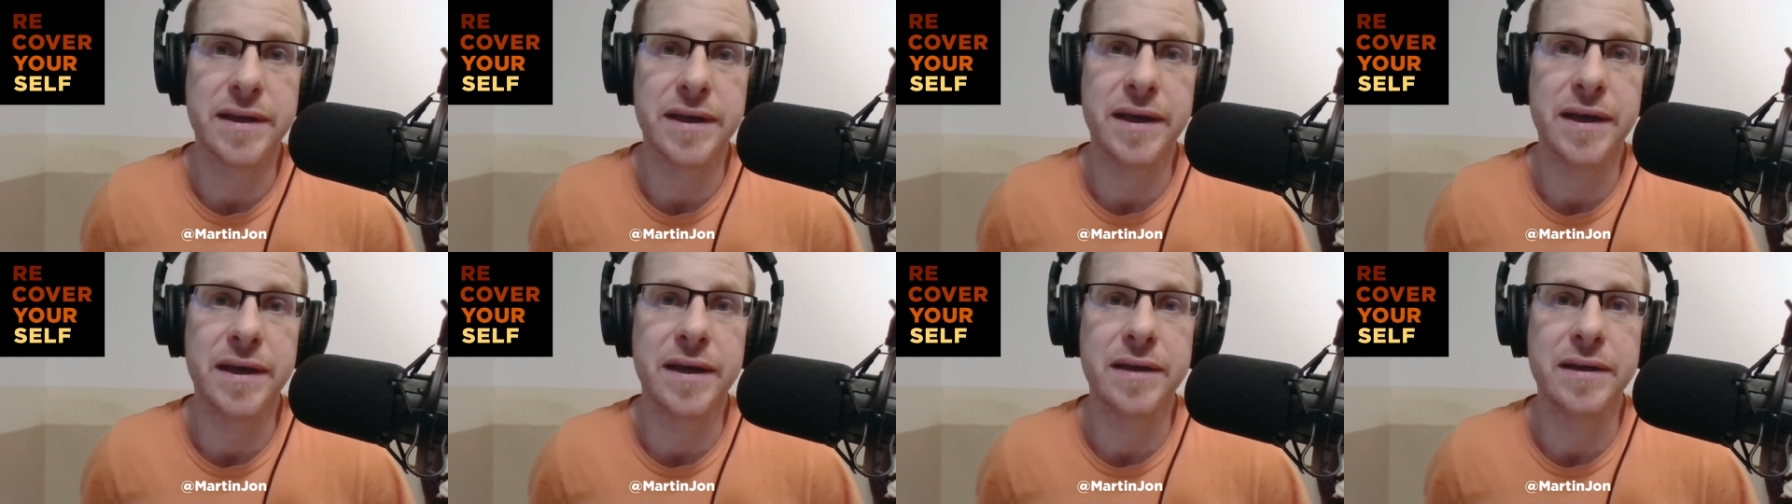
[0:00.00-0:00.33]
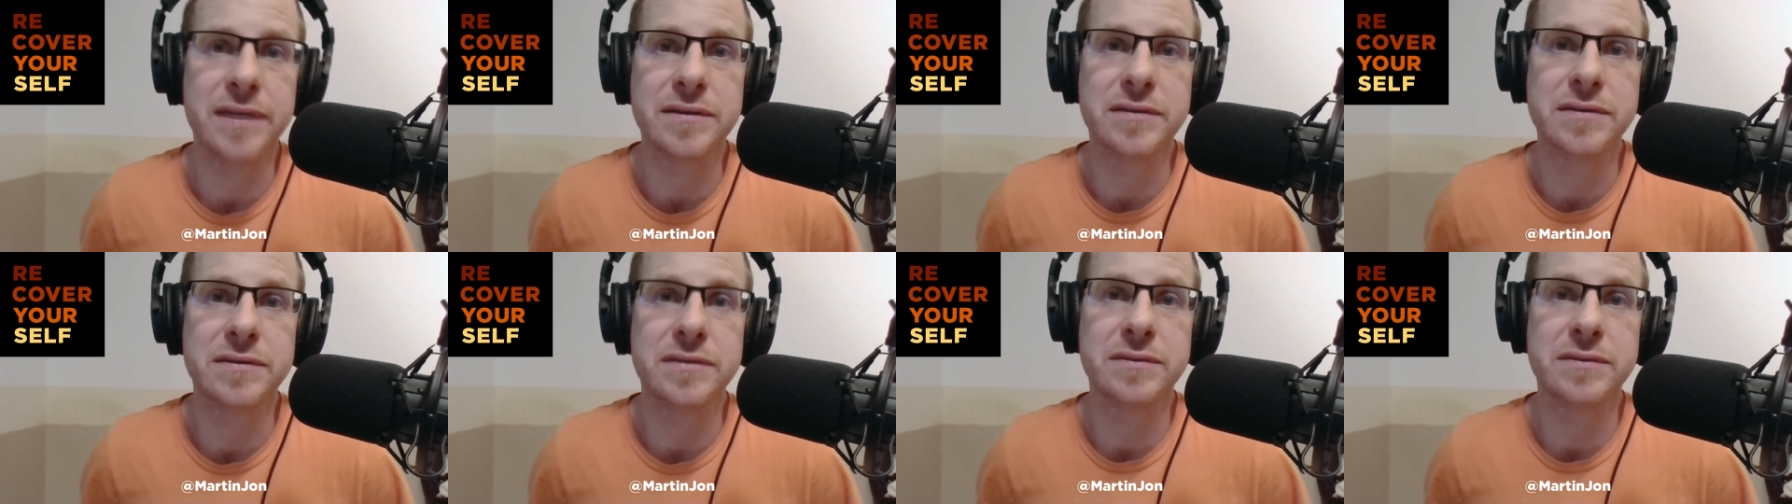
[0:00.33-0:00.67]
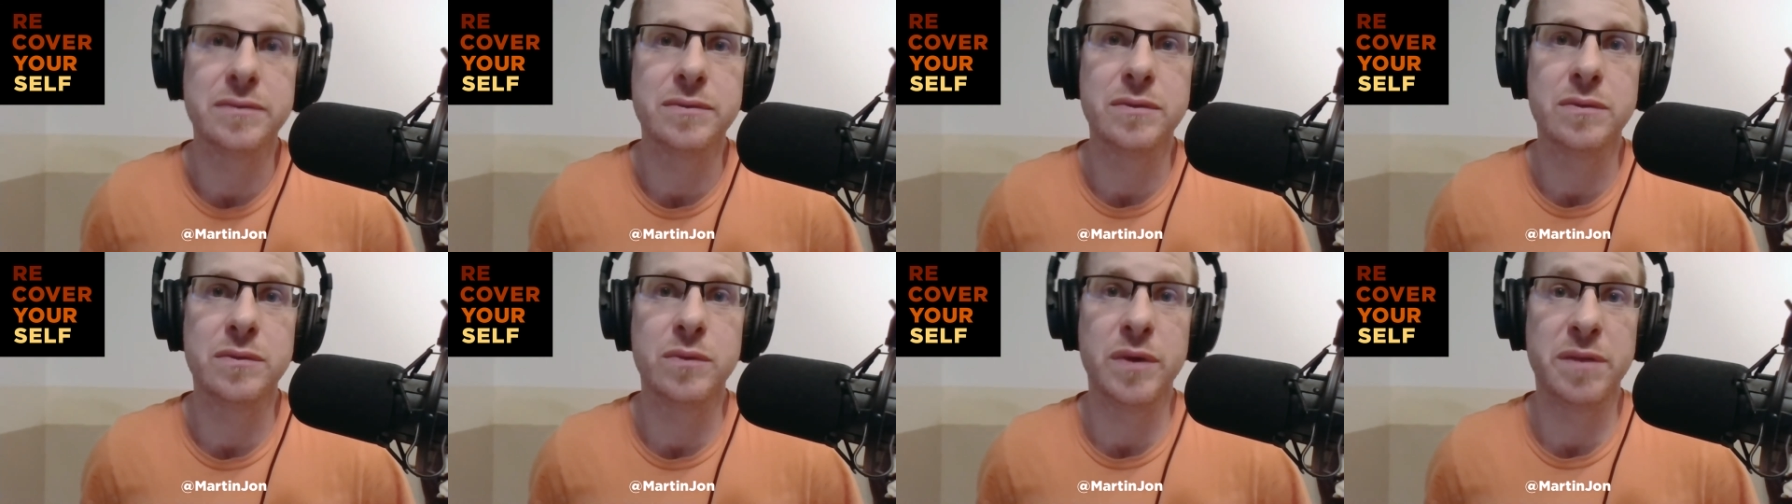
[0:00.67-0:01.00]
and
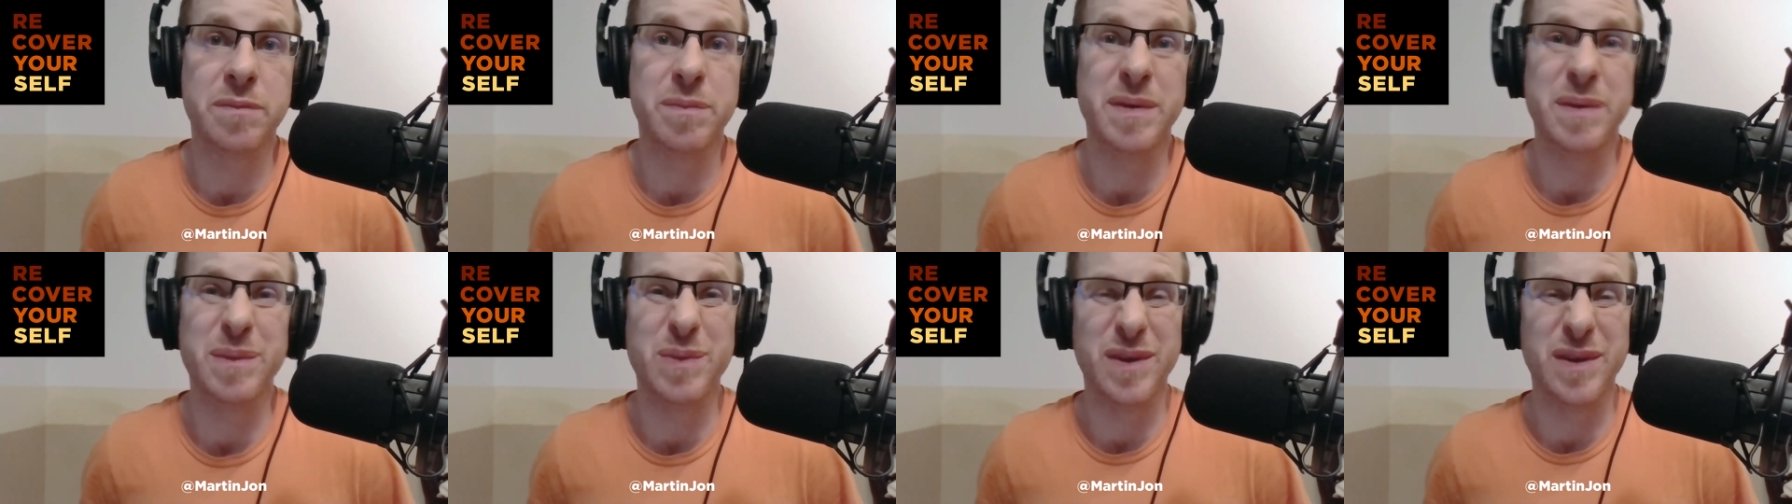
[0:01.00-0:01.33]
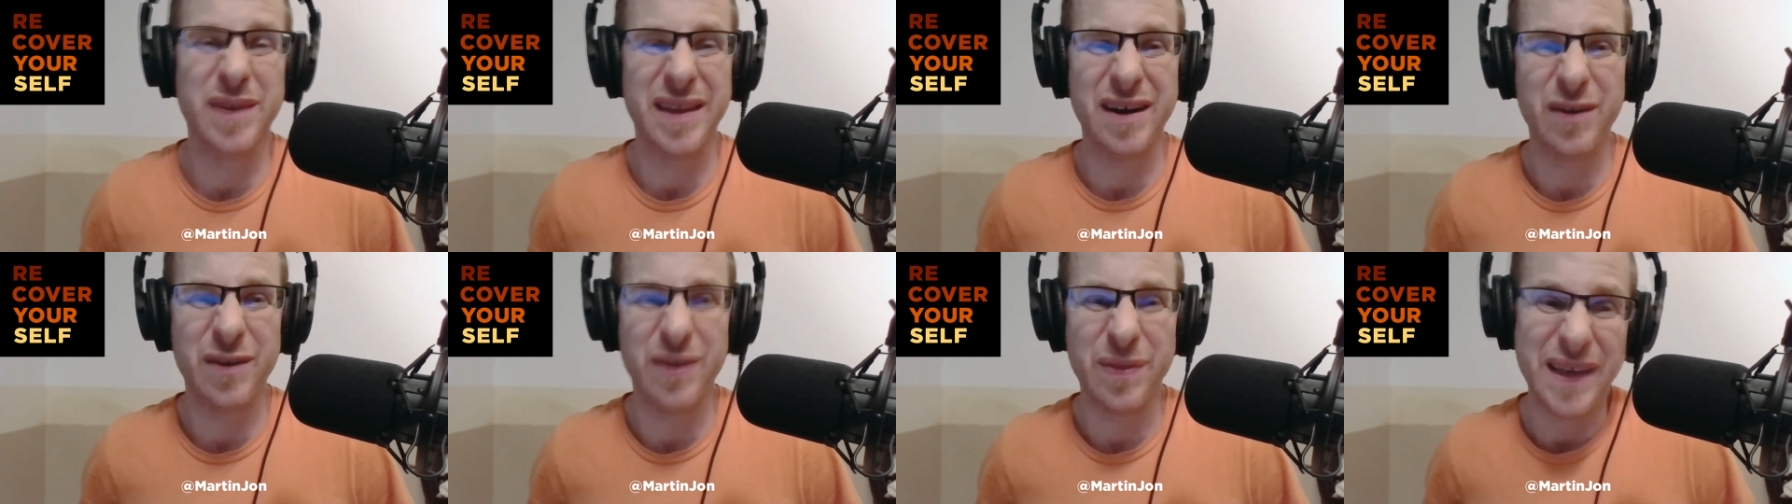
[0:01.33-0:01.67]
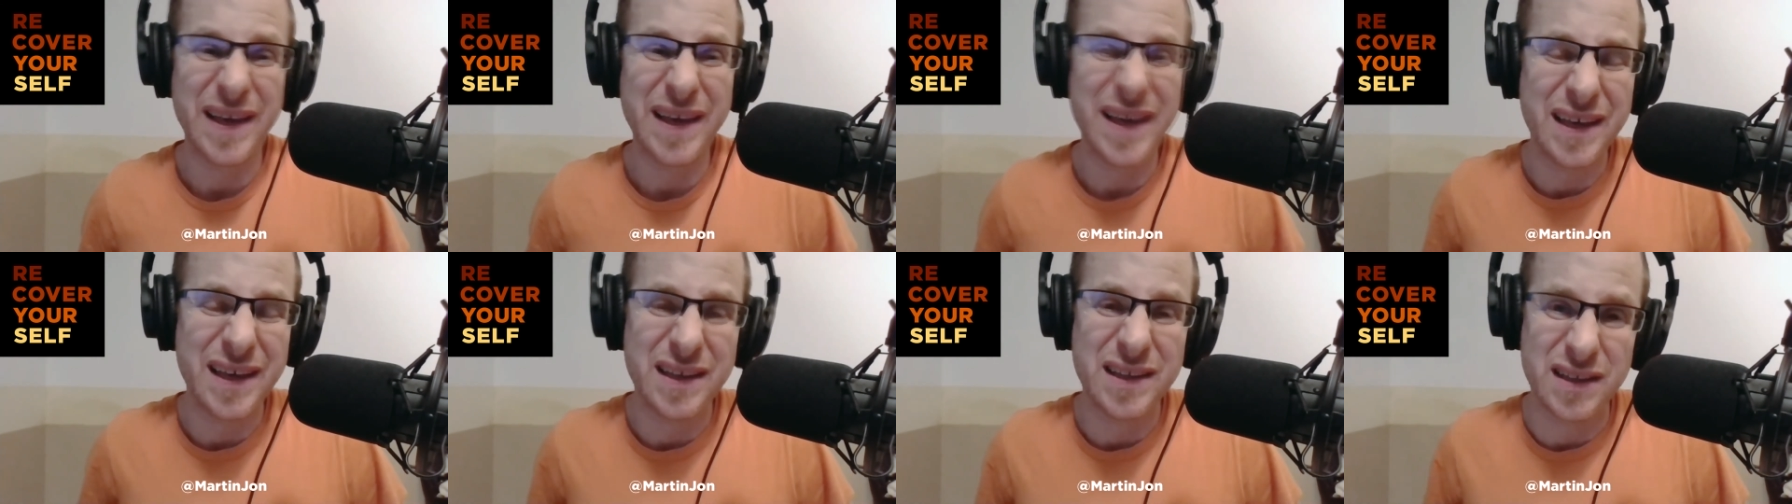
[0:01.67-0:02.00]
with people that are
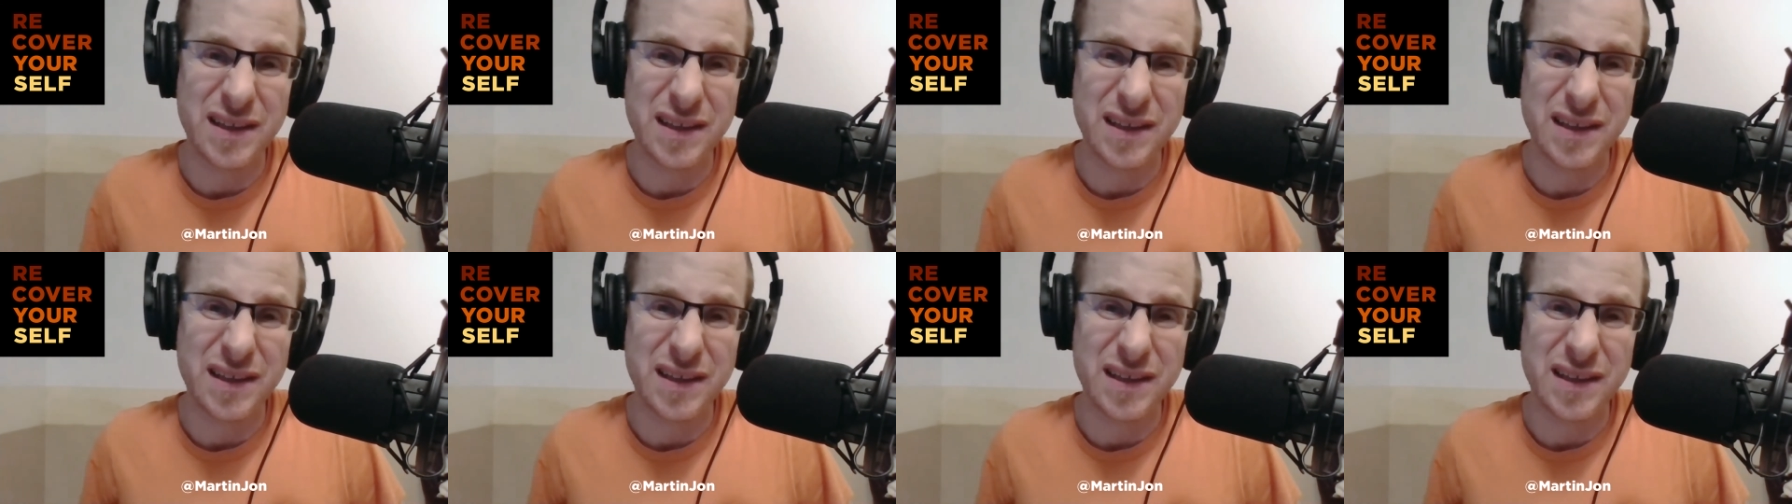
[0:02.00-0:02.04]
thinking